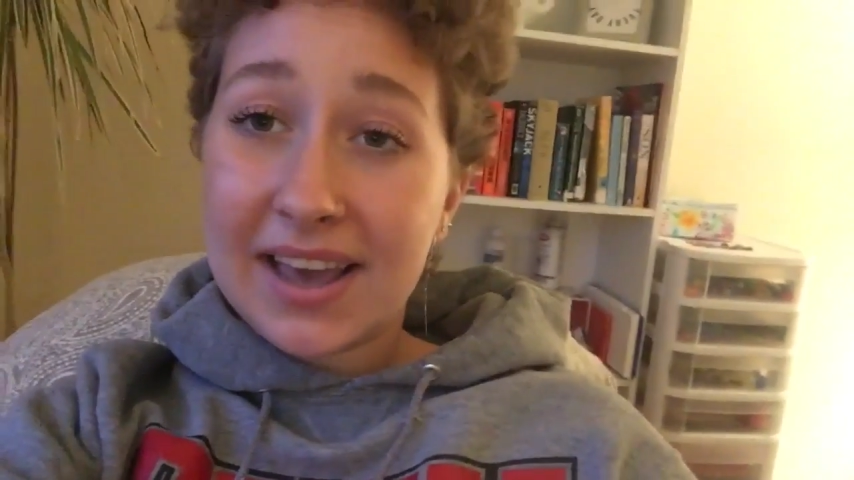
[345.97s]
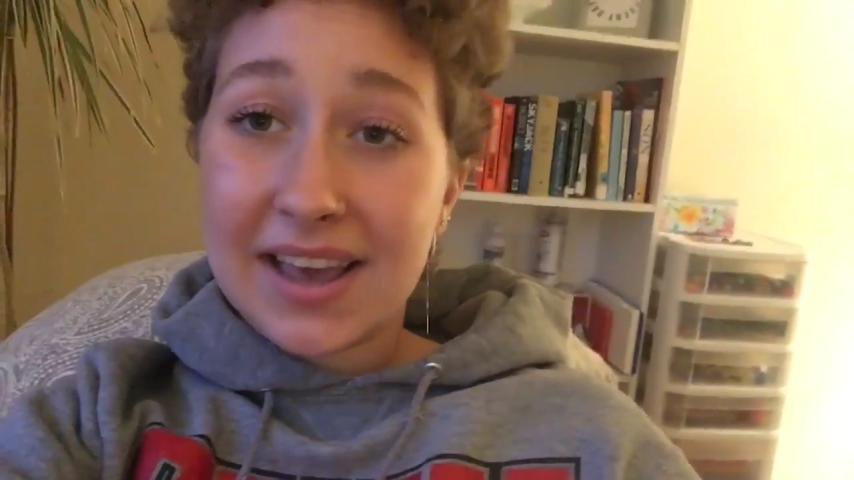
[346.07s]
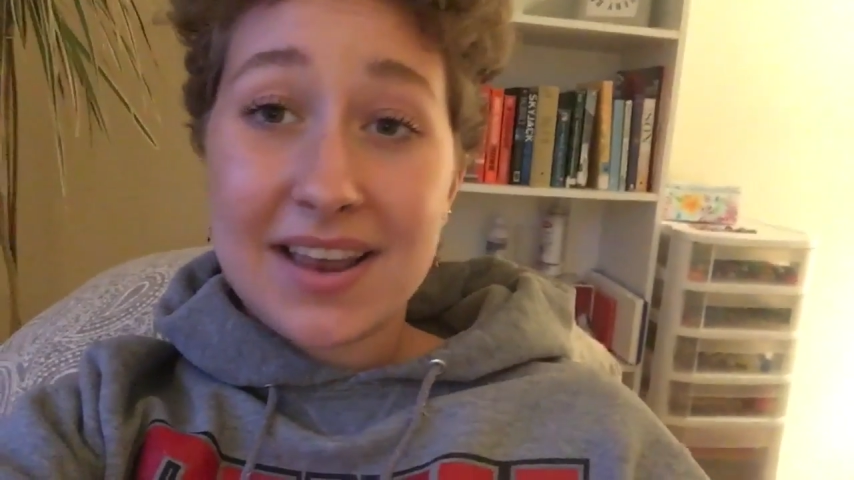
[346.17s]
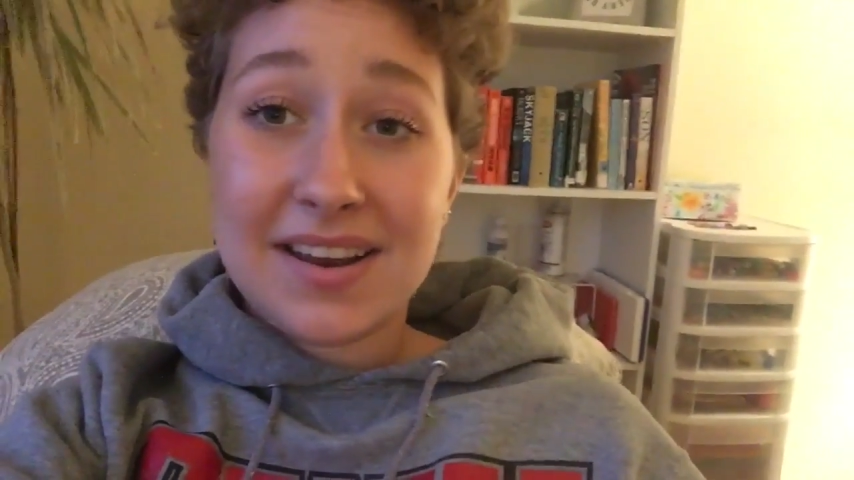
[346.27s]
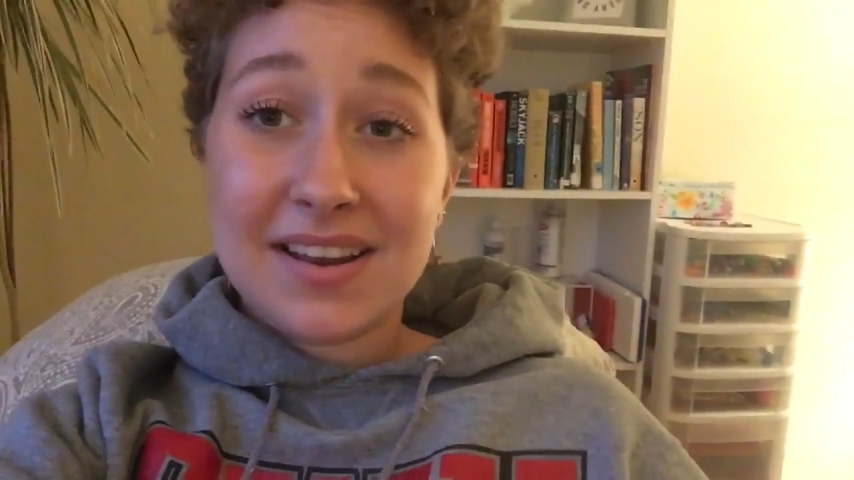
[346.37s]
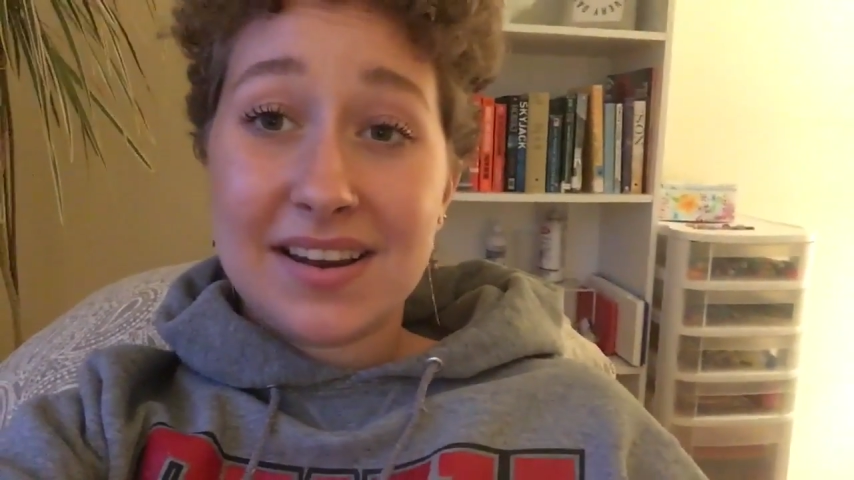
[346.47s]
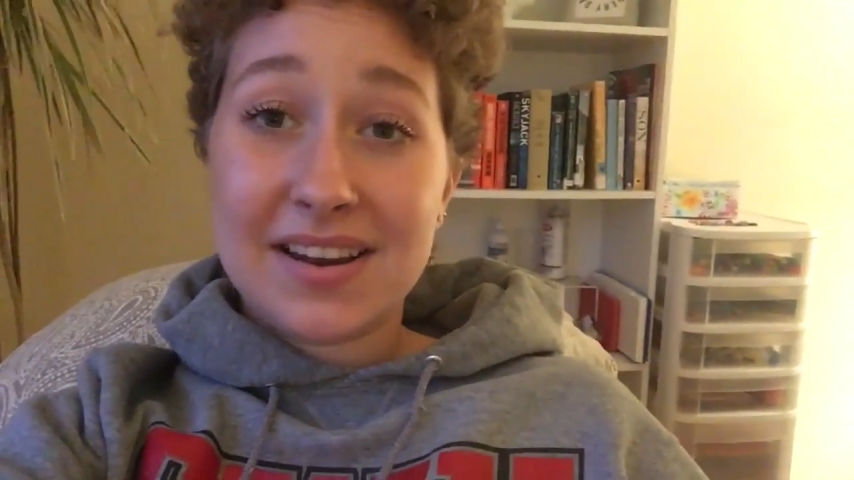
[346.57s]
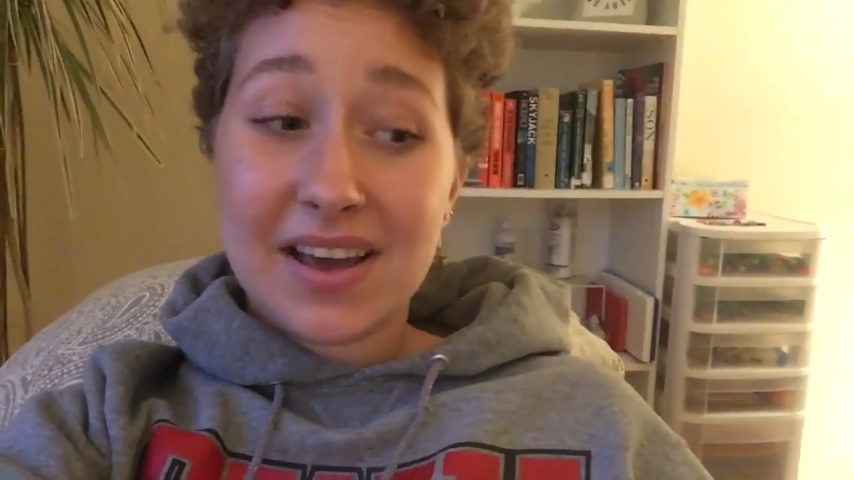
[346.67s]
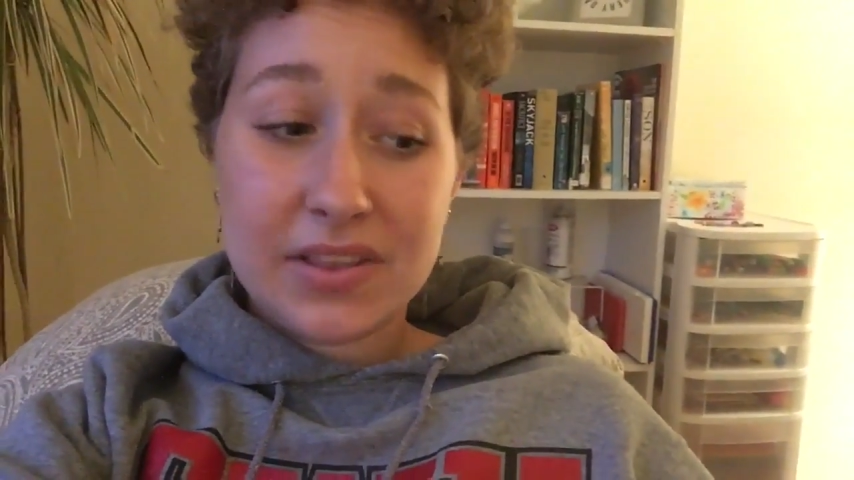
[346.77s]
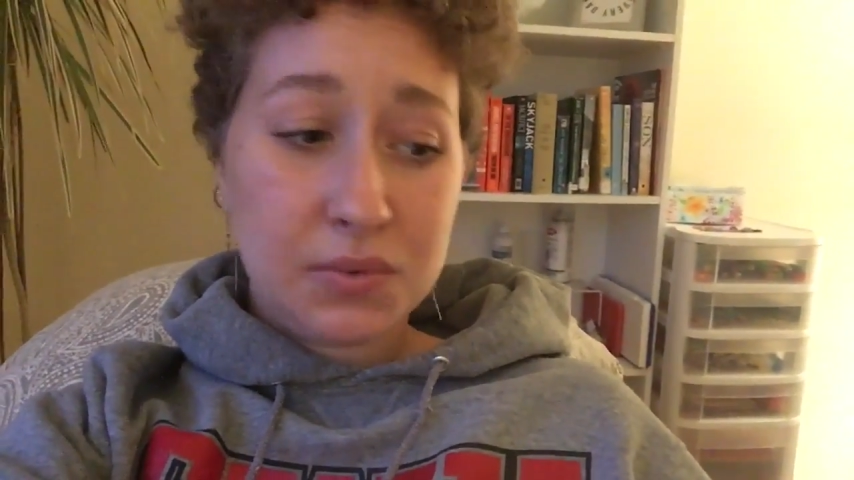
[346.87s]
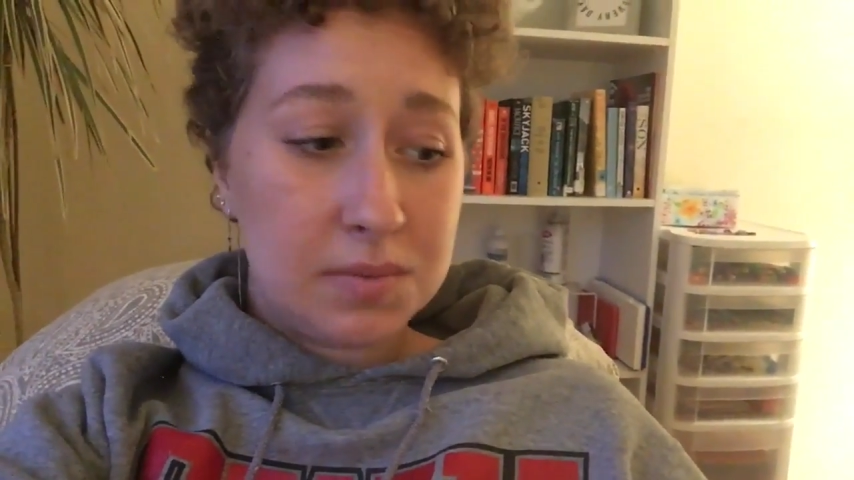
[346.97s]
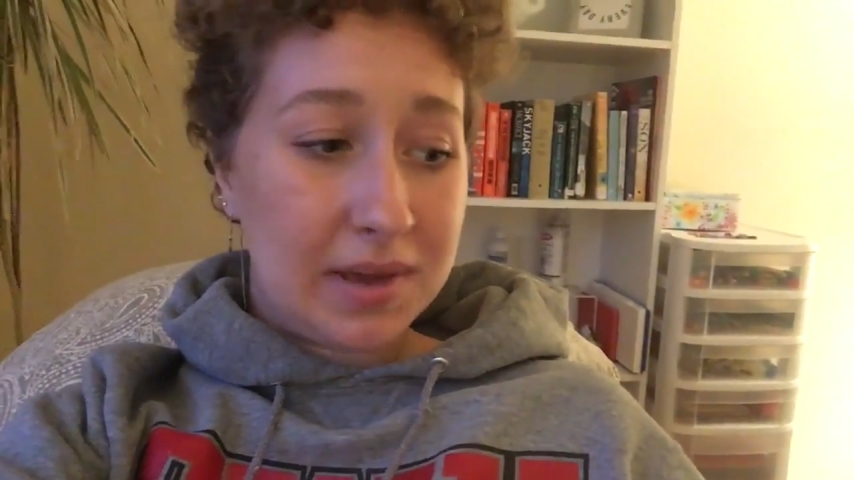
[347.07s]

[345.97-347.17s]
And now that we're